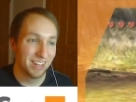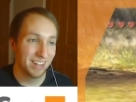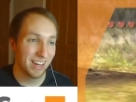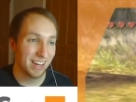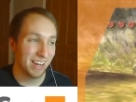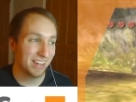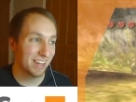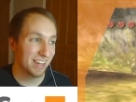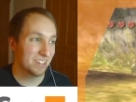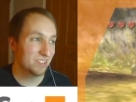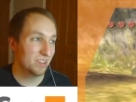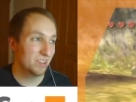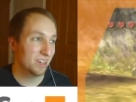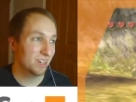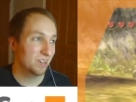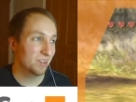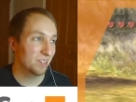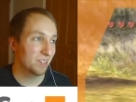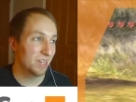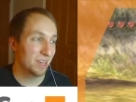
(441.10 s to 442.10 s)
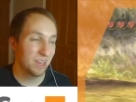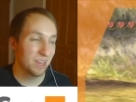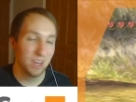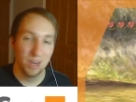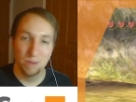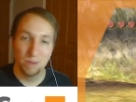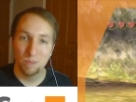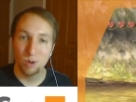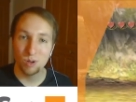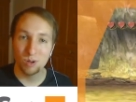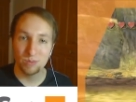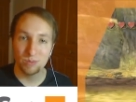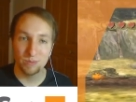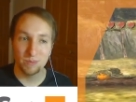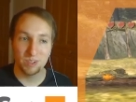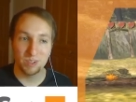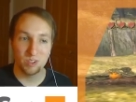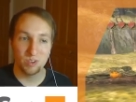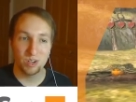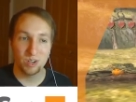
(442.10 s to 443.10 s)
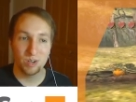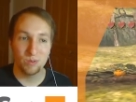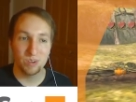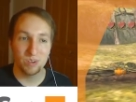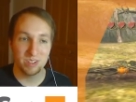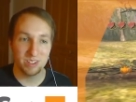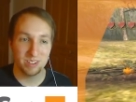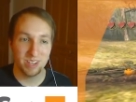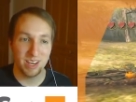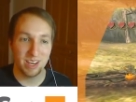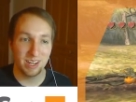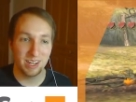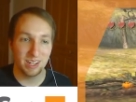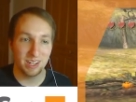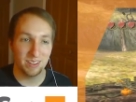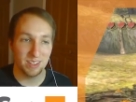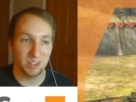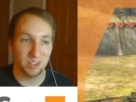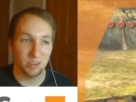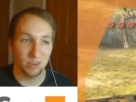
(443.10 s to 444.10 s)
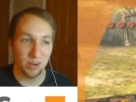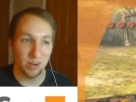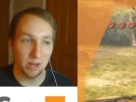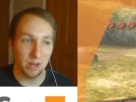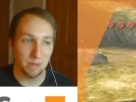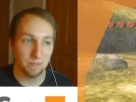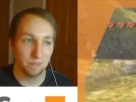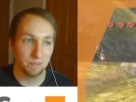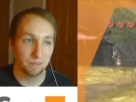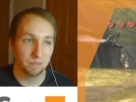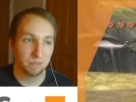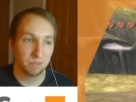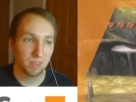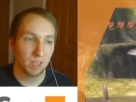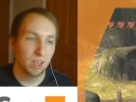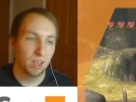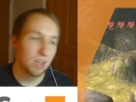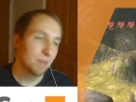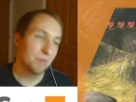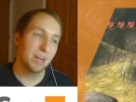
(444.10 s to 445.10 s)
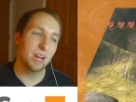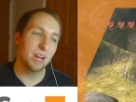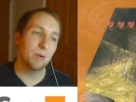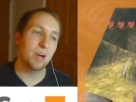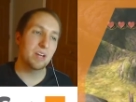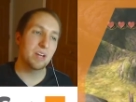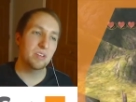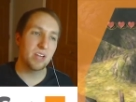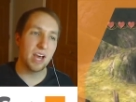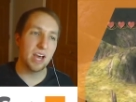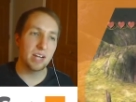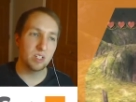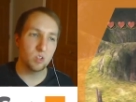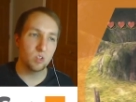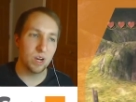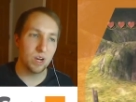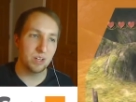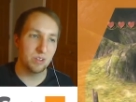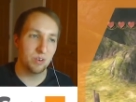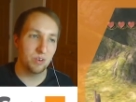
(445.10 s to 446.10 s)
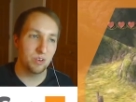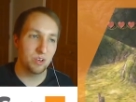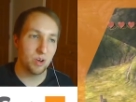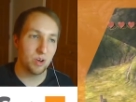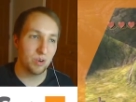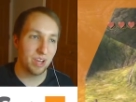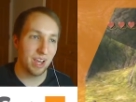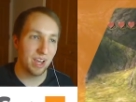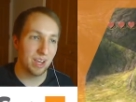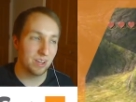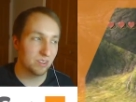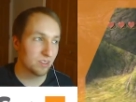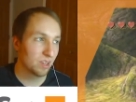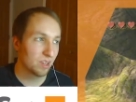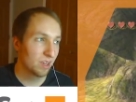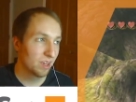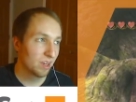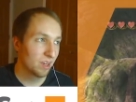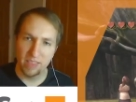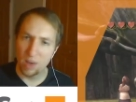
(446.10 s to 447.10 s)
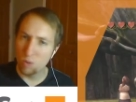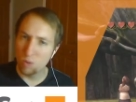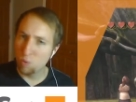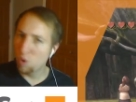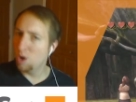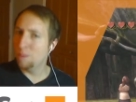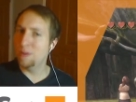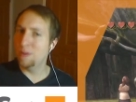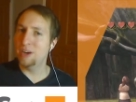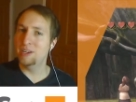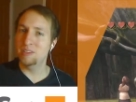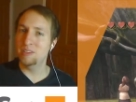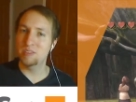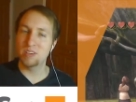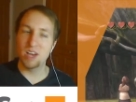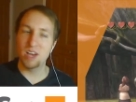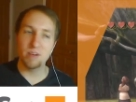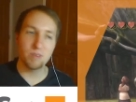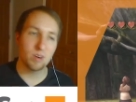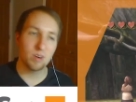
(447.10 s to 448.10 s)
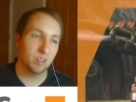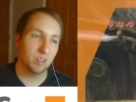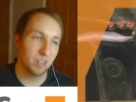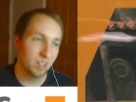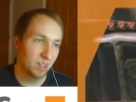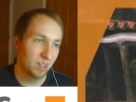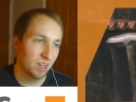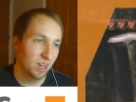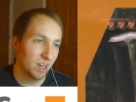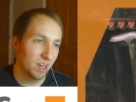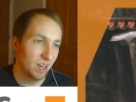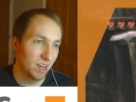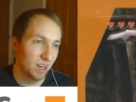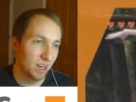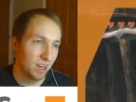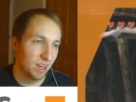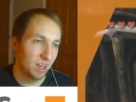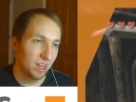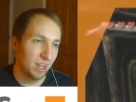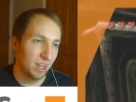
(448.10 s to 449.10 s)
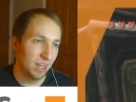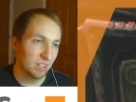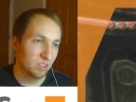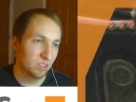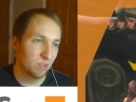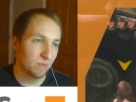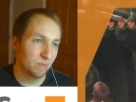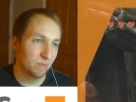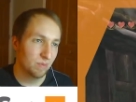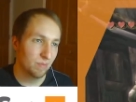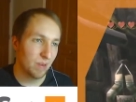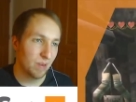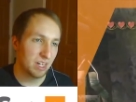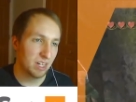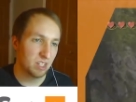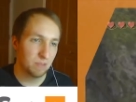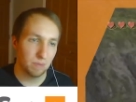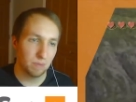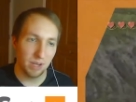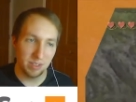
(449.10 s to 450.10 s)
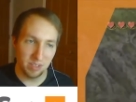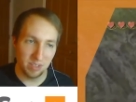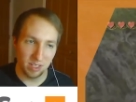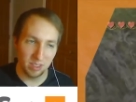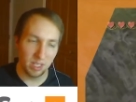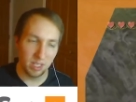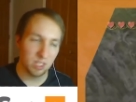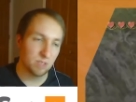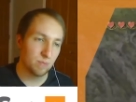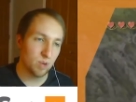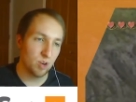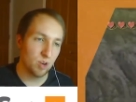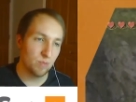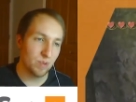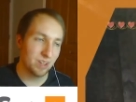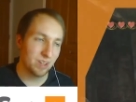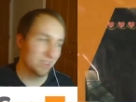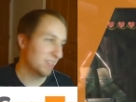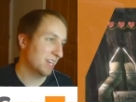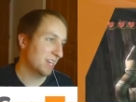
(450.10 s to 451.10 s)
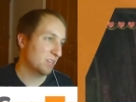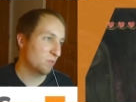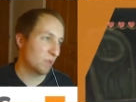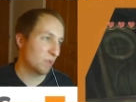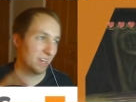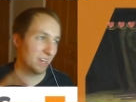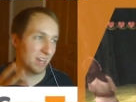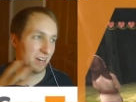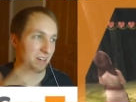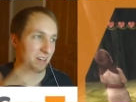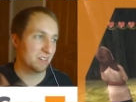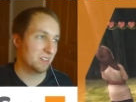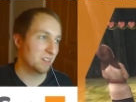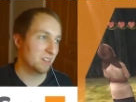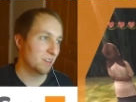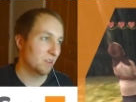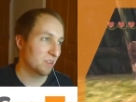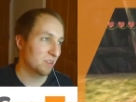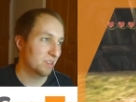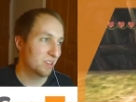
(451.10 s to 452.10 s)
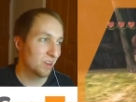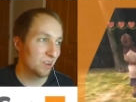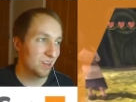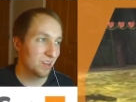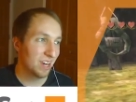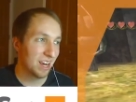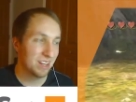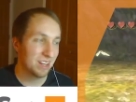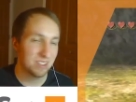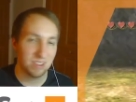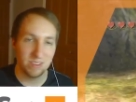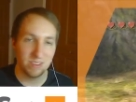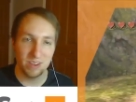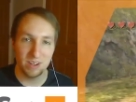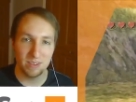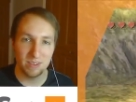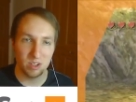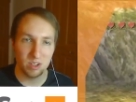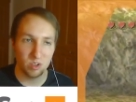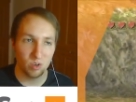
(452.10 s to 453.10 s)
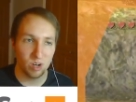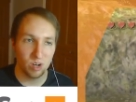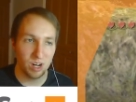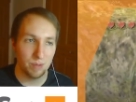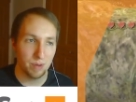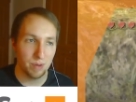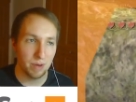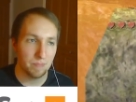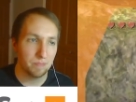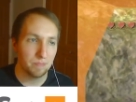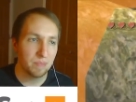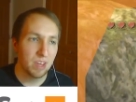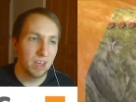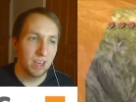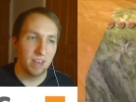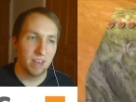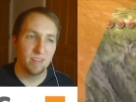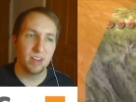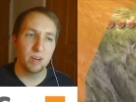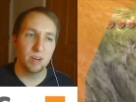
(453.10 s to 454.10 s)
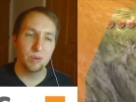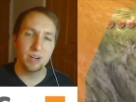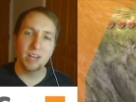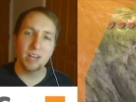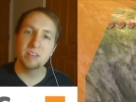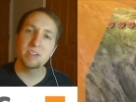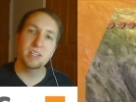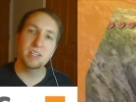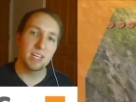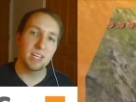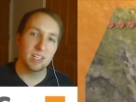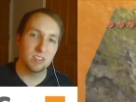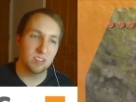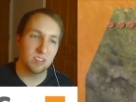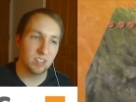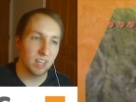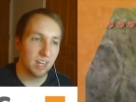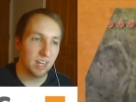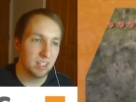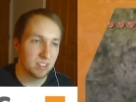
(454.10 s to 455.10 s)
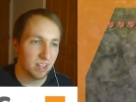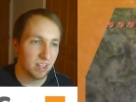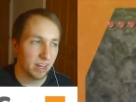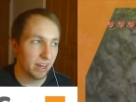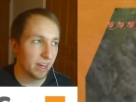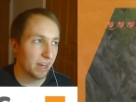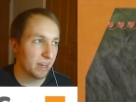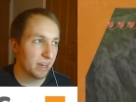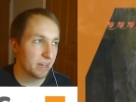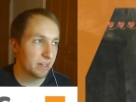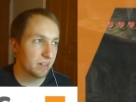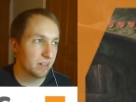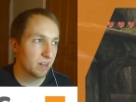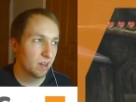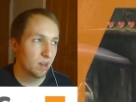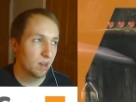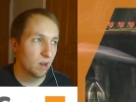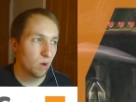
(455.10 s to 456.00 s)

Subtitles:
I guess you can only pull it from the tree once it's hanging in the tree. But anyways, yeah, I just wanted to showcase that warp I discovered. It's by displacing Link's movement. Then I just want to kind of, show you guys the thing in the tree. But if anyone has any insight on